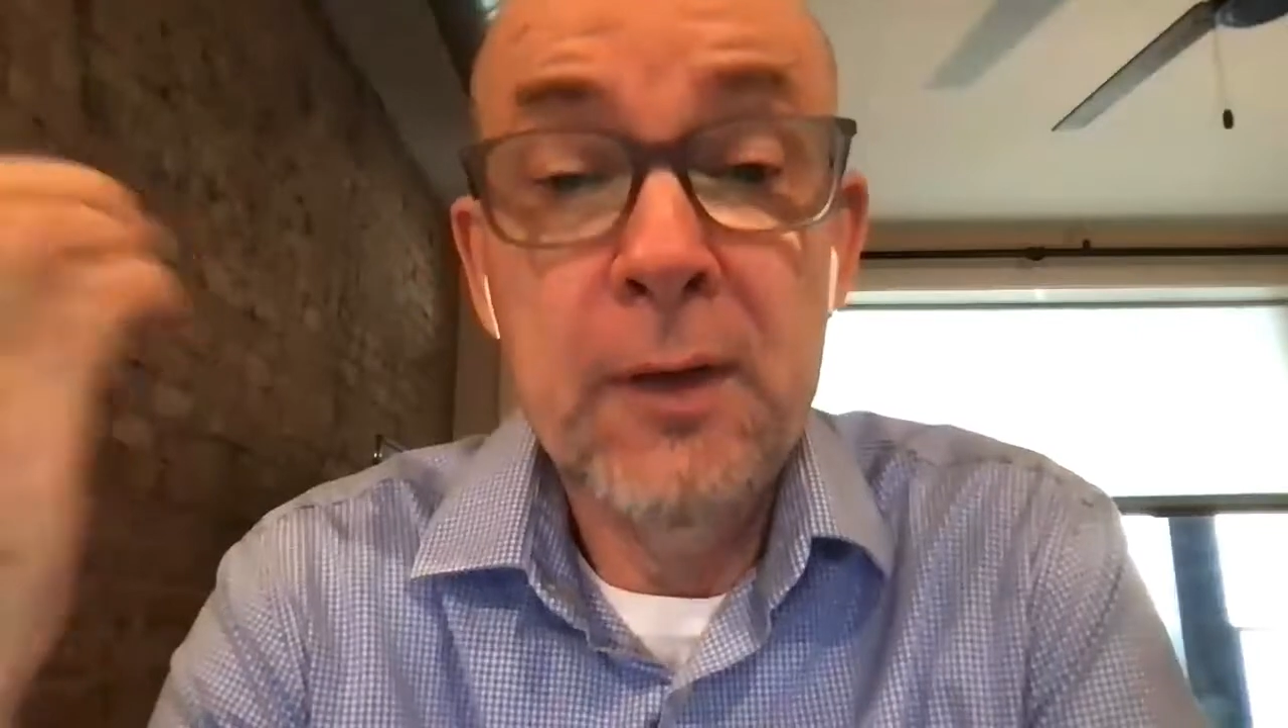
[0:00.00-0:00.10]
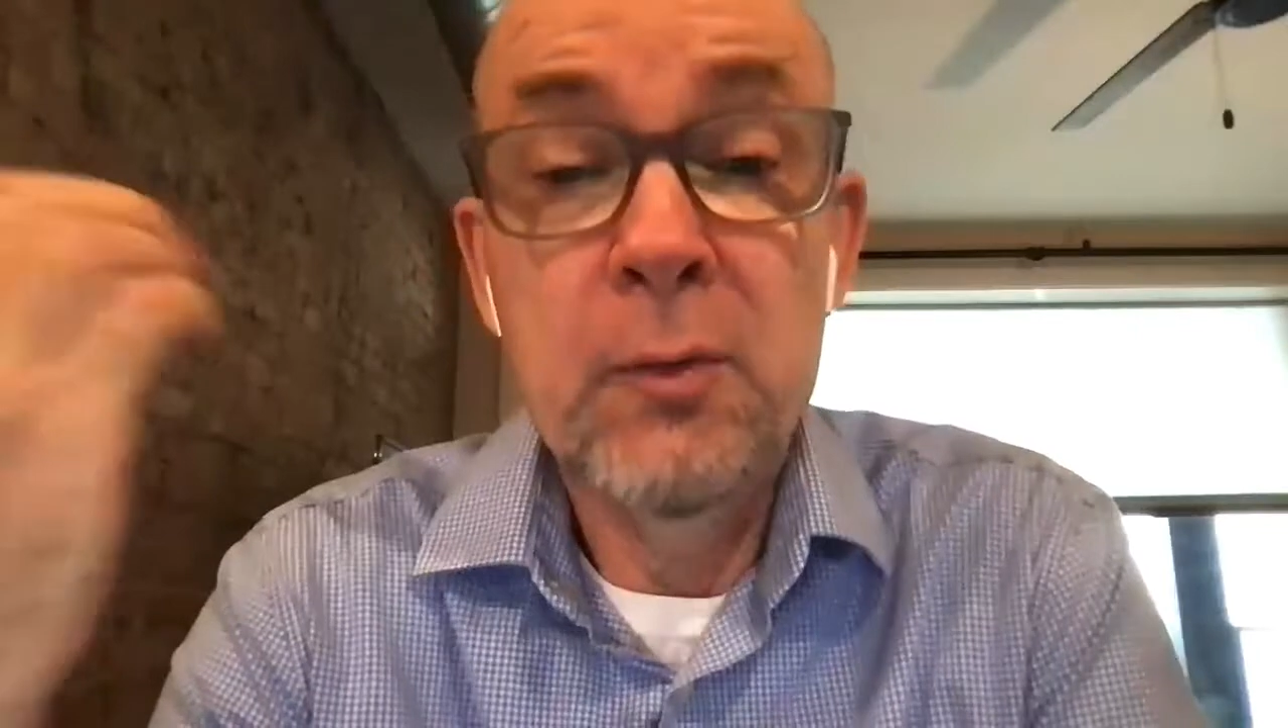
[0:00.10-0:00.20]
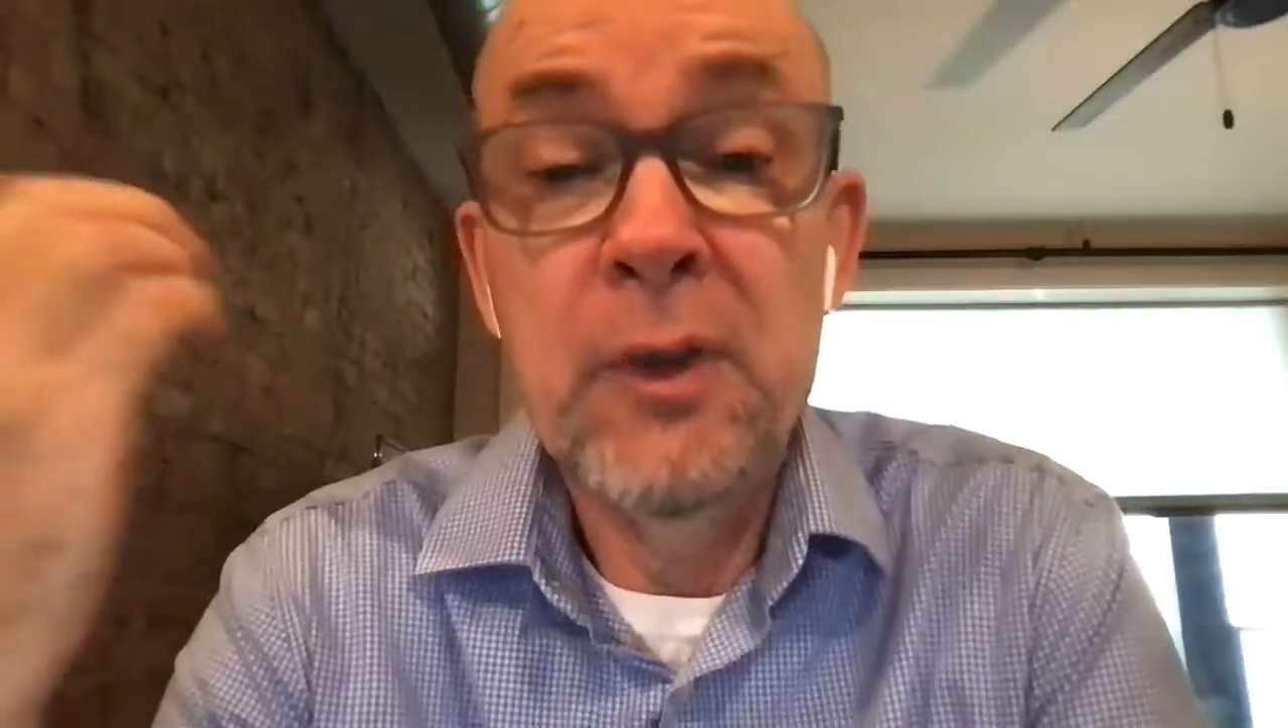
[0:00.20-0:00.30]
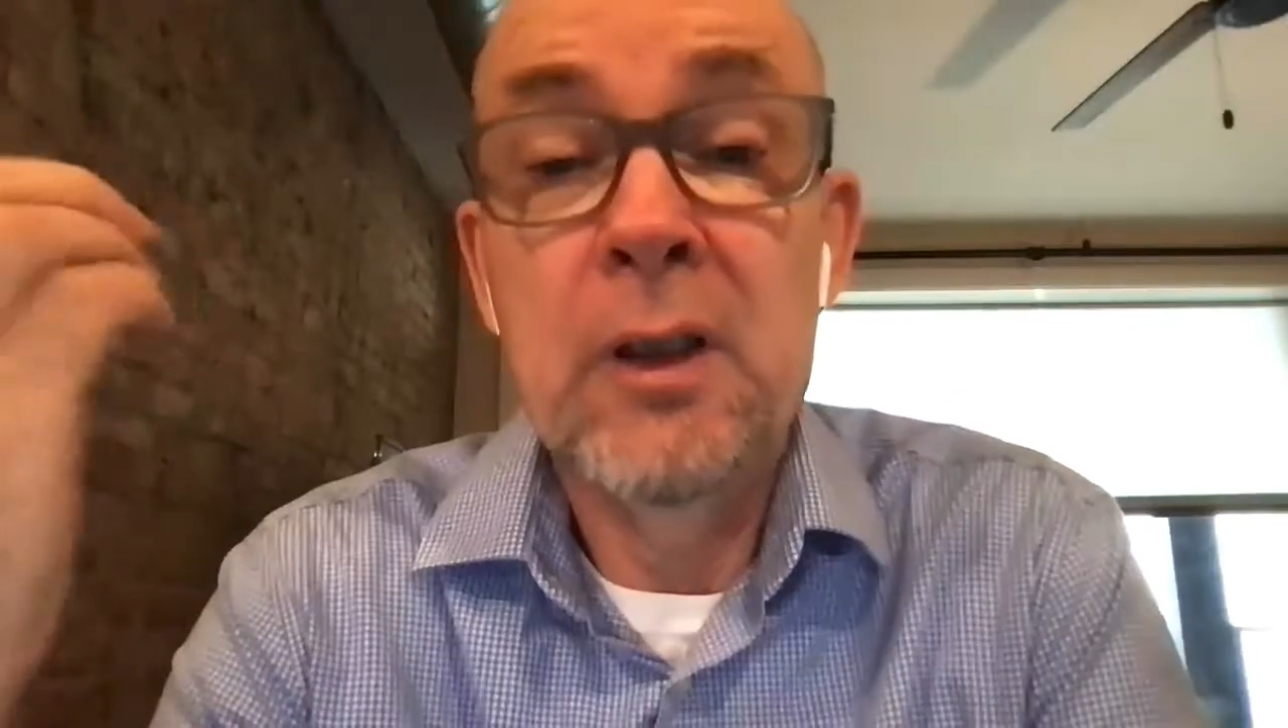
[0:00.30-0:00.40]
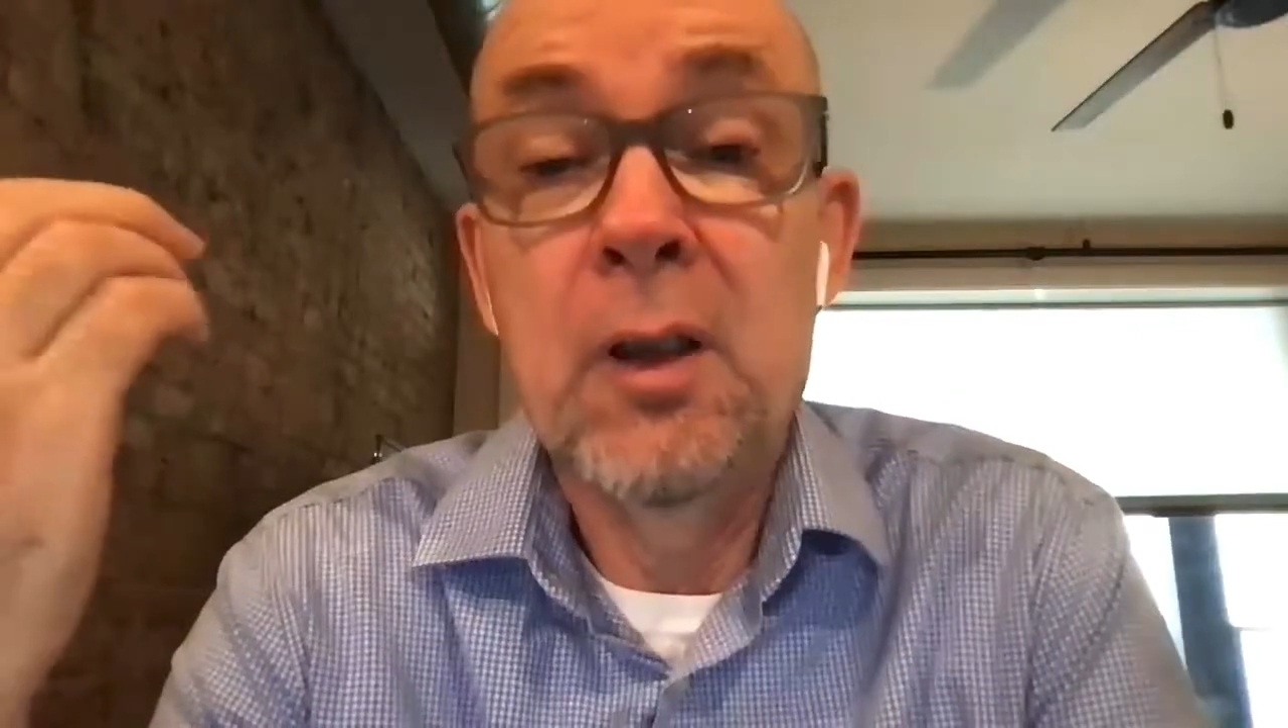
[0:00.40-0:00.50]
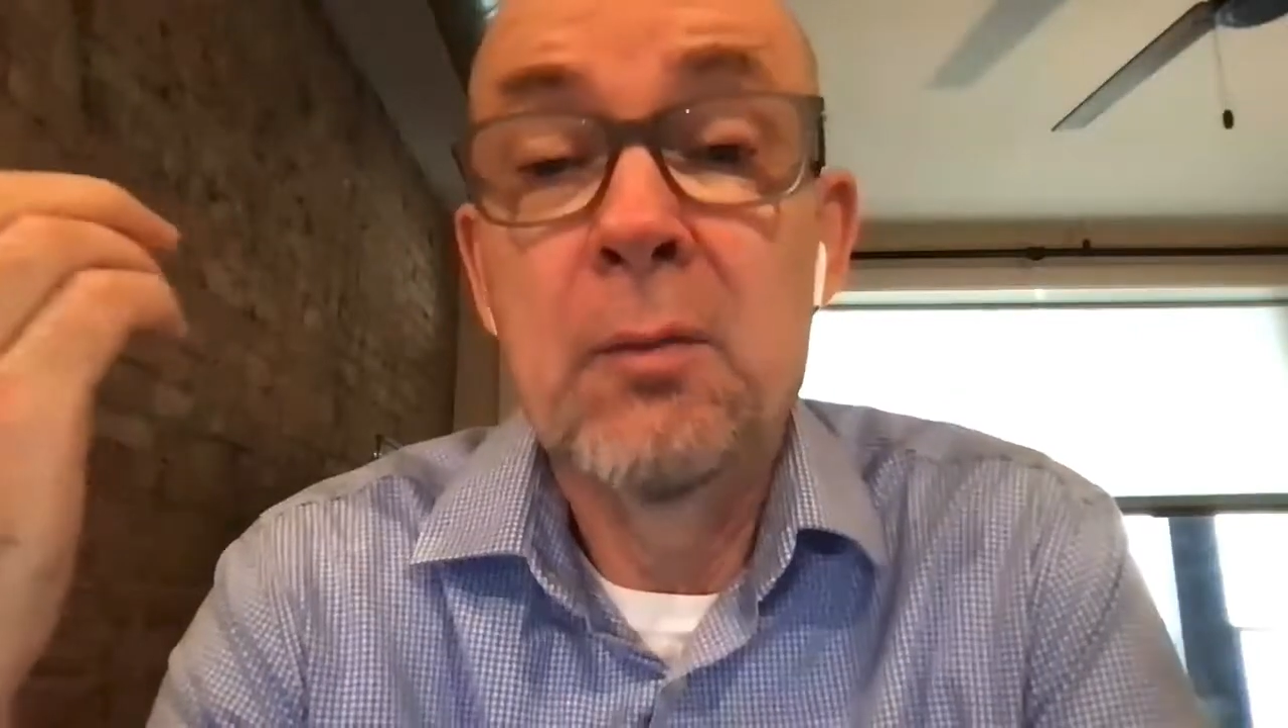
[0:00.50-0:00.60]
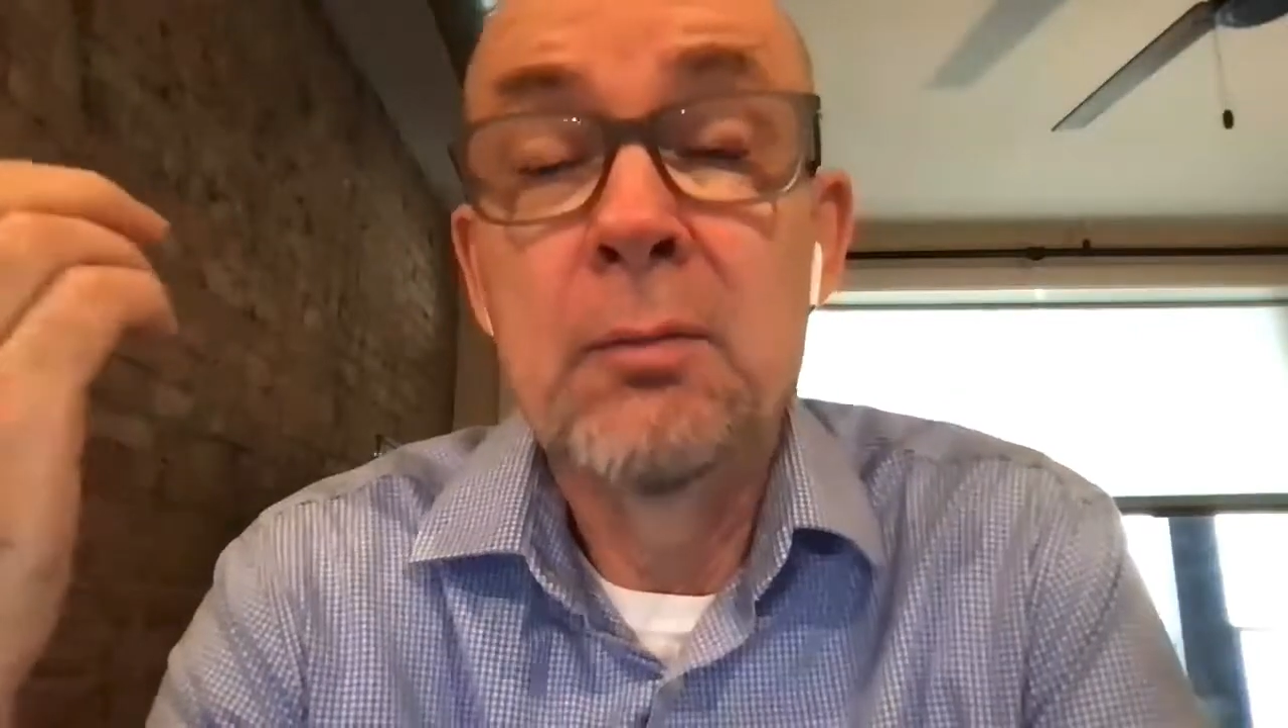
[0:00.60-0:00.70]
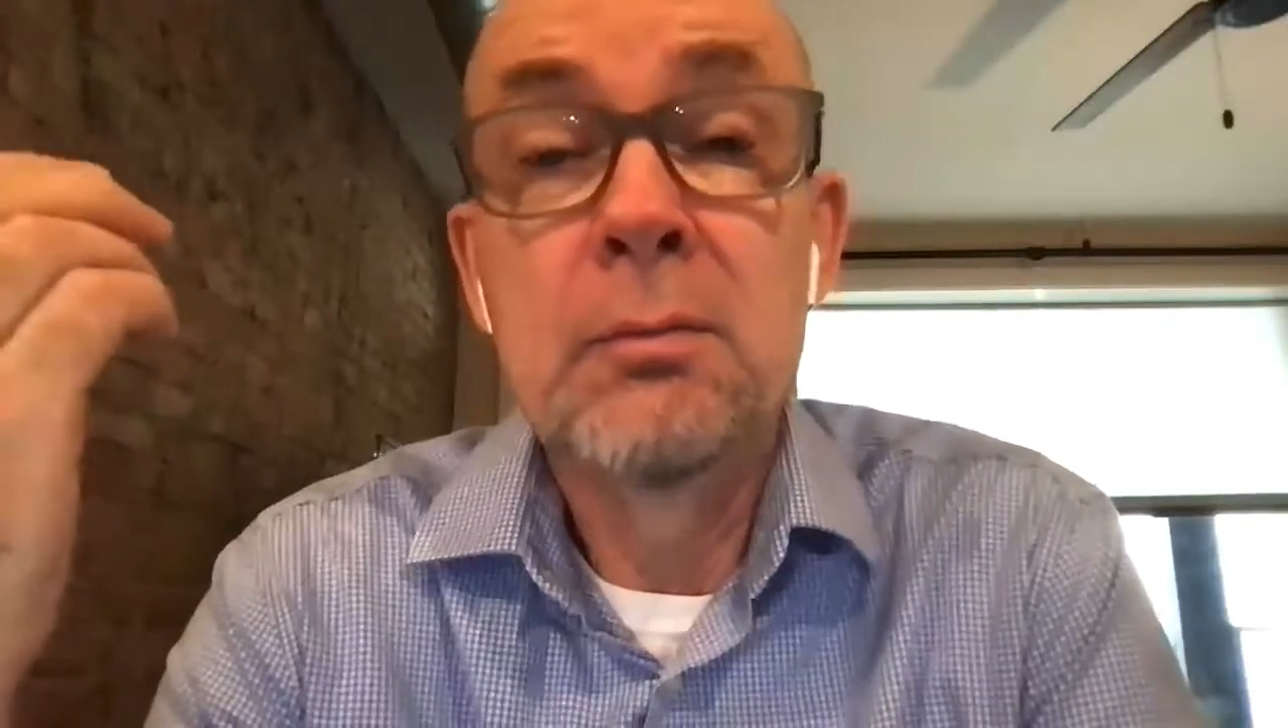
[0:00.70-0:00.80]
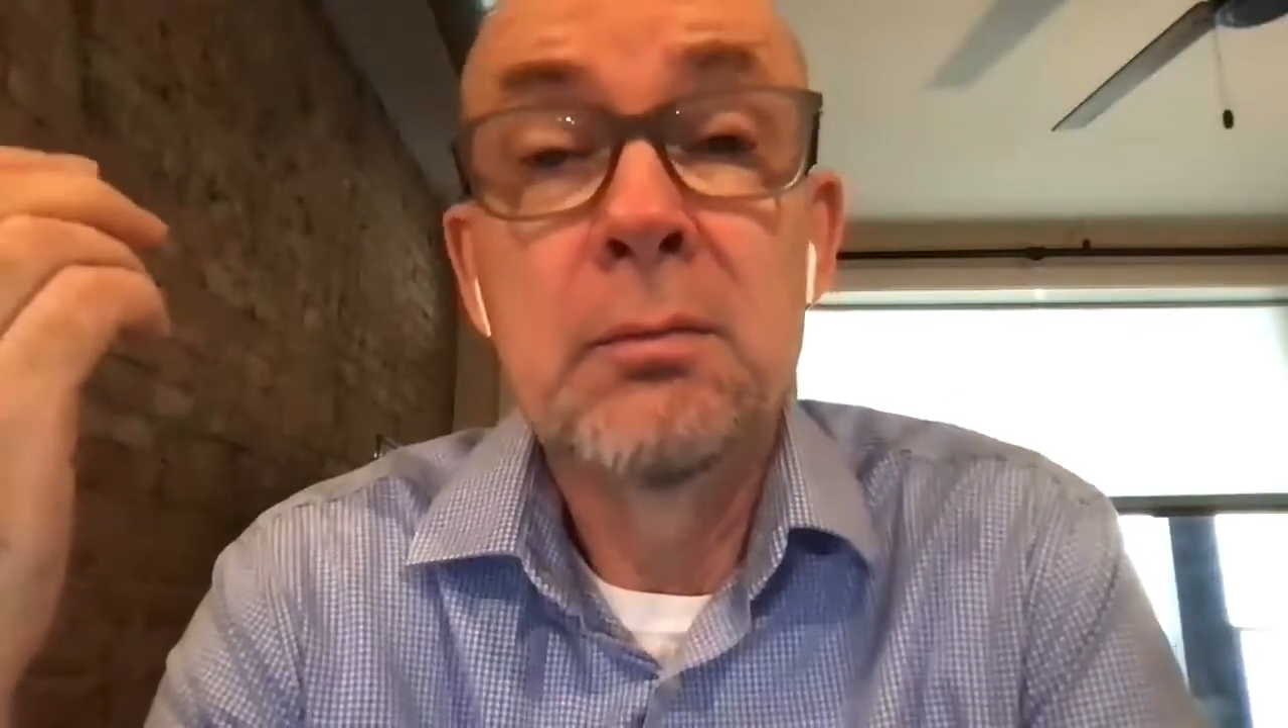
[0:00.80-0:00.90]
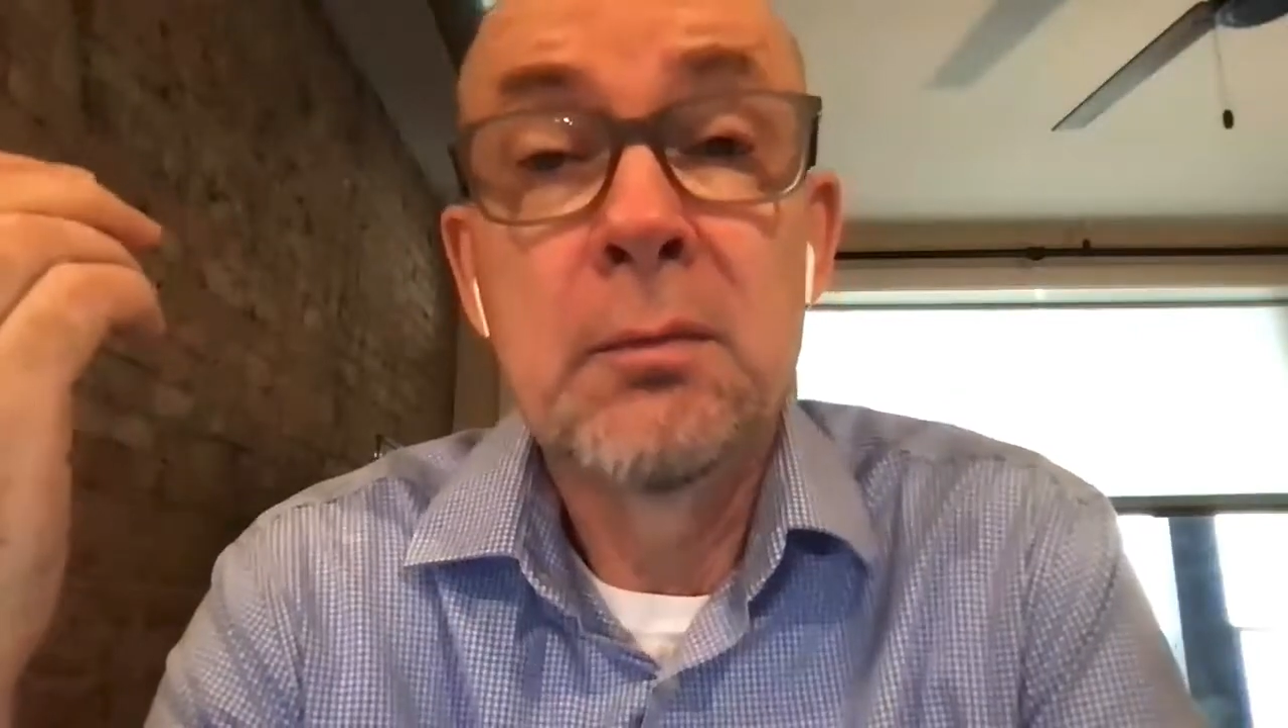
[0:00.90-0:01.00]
become